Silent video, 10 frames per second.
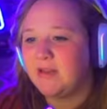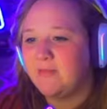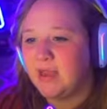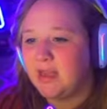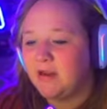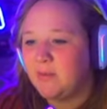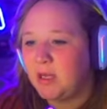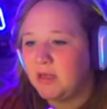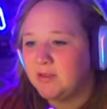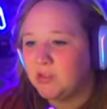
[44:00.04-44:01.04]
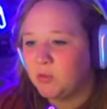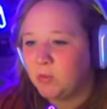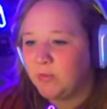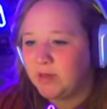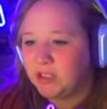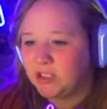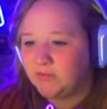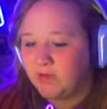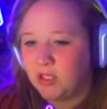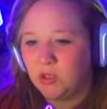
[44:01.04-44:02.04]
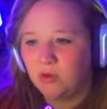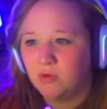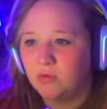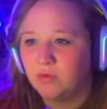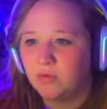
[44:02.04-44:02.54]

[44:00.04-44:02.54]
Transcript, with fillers: made them all super pretty just for you.